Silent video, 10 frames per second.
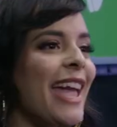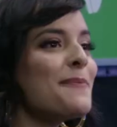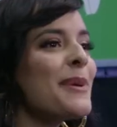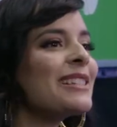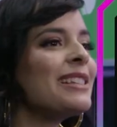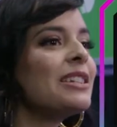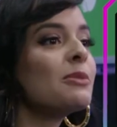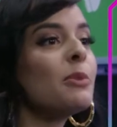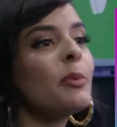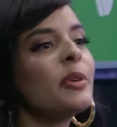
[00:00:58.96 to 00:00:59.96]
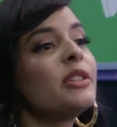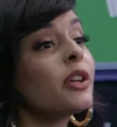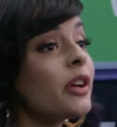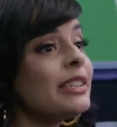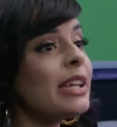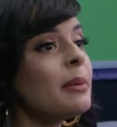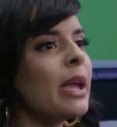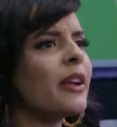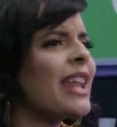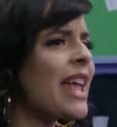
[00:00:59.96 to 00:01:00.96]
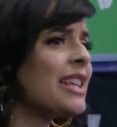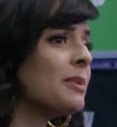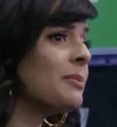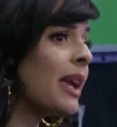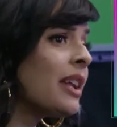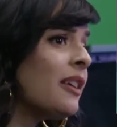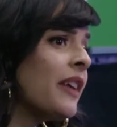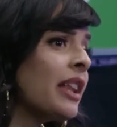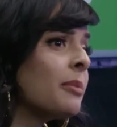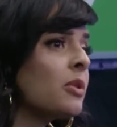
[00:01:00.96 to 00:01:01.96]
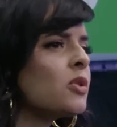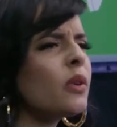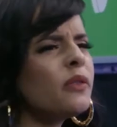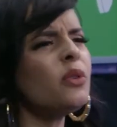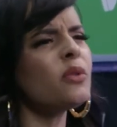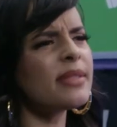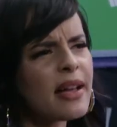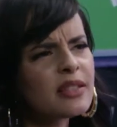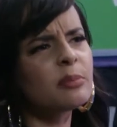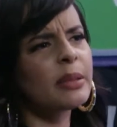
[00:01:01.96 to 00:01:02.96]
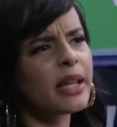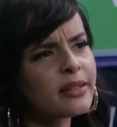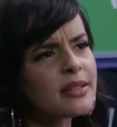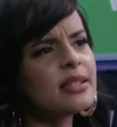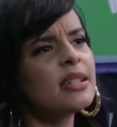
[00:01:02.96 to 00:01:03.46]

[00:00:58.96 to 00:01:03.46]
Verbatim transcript: Apex Legend Mobile is currently in beta and has been made available to a few thousand players in